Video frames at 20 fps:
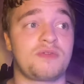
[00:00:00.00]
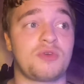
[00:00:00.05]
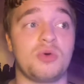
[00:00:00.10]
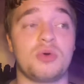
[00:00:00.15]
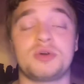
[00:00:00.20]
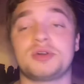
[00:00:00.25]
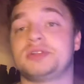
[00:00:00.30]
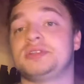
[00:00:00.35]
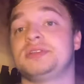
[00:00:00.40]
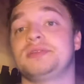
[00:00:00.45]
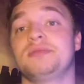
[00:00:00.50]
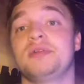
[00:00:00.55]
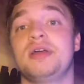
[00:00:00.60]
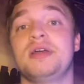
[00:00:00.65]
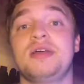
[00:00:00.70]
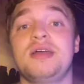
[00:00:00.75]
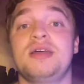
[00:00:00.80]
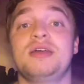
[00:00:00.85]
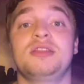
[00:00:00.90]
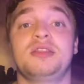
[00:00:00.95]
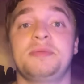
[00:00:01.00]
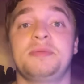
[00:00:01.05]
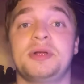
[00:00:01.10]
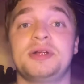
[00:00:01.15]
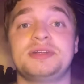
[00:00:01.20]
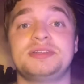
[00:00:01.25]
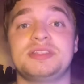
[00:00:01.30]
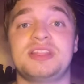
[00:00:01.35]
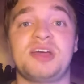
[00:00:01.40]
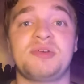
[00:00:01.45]
course the
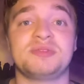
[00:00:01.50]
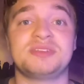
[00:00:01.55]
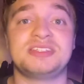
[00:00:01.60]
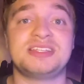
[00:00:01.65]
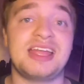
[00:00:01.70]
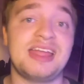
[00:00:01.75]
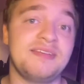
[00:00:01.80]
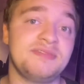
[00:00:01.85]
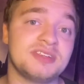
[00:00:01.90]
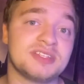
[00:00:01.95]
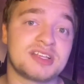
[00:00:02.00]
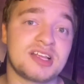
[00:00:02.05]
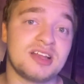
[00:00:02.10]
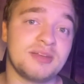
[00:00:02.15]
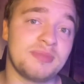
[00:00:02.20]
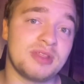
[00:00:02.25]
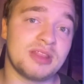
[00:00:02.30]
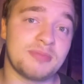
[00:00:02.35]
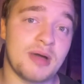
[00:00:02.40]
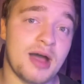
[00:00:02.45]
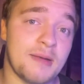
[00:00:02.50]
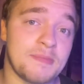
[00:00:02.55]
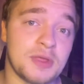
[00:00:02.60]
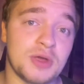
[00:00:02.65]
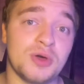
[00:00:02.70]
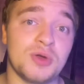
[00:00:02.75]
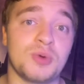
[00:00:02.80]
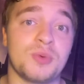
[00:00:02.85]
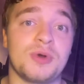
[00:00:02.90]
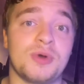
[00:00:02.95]
person that was saved is going to be the
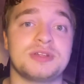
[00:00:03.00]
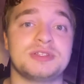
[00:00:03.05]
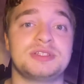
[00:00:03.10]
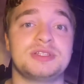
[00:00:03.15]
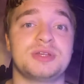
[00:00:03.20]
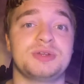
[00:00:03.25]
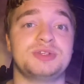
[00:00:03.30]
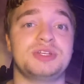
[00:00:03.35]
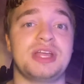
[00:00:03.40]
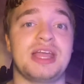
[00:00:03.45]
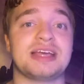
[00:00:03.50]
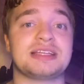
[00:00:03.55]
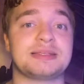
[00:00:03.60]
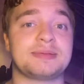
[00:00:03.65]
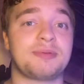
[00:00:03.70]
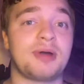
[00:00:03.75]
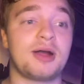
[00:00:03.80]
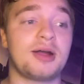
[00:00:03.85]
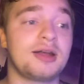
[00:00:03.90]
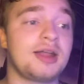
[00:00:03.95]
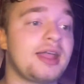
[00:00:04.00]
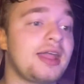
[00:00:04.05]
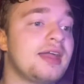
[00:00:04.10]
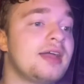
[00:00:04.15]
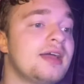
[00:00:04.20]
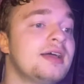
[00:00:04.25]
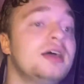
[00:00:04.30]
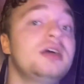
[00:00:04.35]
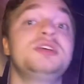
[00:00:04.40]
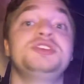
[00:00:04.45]
popular one. So she has a party.
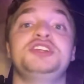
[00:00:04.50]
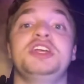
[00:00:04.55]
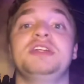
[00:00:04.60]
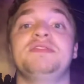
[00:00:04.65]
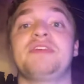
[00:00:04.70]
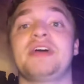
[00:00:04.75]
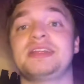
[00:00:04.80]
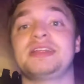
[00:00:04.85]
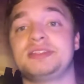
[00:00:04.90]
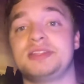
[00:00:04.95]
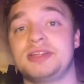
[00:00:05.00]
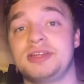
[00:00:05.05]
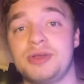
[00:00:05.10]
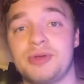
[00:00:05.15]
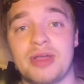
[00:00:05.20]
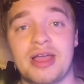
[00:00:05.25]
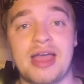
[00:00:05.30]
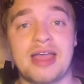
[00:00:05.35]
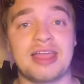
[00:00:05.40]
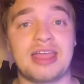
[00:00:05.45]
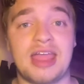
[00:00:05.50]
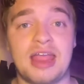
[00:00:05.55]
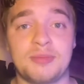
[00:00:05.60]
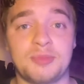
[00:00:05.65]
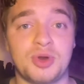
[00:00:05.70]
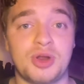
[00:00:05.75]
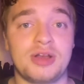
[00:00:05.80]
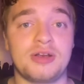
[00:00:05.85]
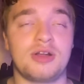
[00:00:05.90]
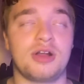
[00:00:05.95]
She invites the new guy,
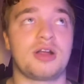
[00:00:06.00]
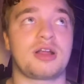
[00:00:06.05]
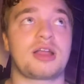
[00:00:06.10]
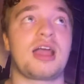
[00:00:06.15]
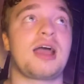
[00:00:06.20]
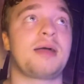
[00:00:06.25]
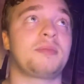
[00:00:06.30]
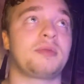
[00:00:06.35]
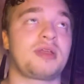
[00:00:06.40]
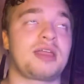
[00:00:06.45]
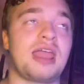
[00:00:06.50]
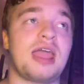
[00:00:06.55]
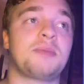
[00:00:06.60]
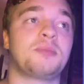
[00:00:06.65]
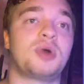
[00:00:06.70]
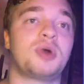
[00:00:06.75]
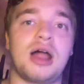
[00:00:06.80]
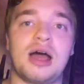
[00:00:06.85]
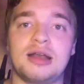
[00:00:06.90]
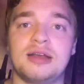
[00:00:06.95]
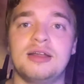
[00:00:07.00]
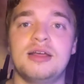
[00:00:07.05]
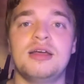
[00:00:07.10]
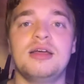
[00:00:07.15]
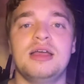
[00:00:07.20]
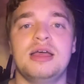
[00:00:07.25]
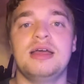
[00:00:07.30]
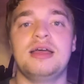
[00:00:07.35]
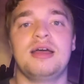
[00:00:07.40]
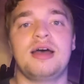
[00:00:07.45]
Cameron, or Cameron,
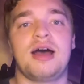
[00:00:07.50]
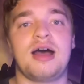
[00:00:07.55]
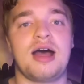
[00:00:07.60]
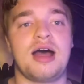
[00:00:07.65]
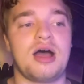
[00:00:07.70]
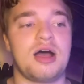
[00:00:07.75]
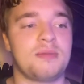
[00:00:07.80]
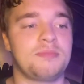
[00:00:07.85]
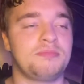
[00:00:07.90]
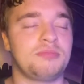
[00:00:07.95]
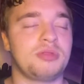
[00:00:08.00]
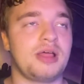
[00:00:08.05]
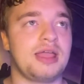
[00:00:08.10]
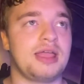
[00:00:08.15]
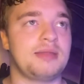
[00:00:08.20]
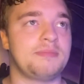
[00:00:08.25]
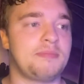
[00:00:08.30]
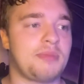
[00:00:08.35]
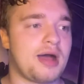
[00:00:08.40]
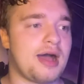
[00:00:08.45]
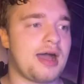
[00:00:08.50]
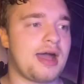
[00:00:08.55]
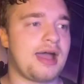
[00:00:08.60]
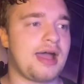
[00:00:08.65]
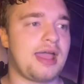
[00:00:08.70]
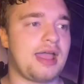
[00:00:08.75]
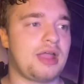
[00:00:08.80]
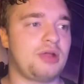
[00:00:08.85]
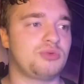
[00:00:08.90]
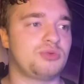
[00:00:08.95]
played
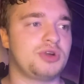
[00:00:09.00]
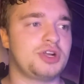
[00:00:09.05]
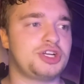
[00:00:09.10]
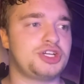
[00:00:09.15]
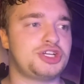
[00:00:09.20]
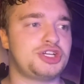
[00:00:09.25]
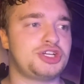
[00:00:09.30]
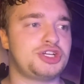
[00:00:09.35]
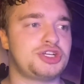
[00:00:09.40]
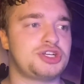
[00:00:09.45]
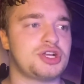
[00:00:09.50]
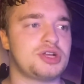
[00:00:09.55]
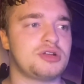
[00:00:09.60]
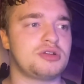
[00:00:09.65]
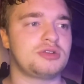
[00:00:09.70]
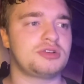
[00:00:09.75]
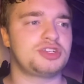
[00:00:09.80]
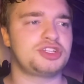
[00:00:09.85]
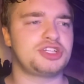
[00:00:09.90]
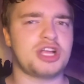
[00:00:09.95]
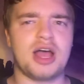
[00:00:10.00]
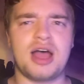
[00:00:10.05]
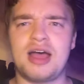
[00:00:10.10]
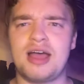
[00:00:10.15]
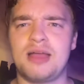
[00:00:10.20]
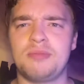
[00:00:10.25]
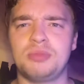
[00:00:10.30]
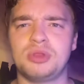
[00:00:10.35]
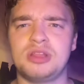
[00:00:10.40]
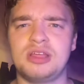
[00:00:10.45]
by Rish Shah,
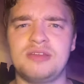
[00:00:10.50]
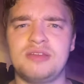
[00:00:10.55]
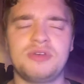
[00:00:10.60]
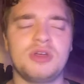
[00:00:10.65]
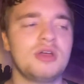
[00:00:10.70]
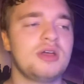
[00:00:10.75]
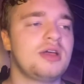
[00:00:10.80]
I believe,